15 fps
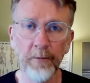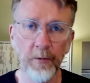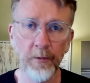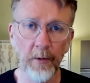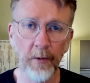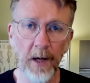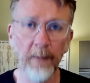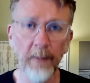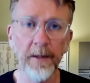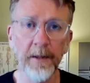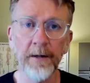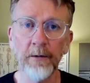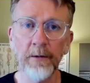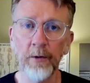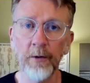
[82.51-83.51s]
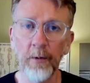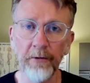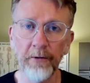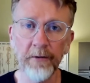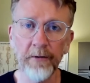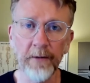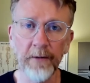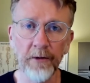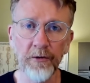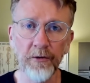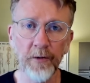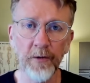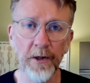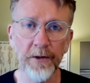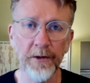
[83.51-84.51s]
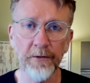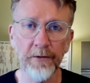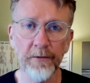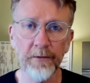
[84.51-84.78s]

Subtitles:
to accommodate the request of the instructions.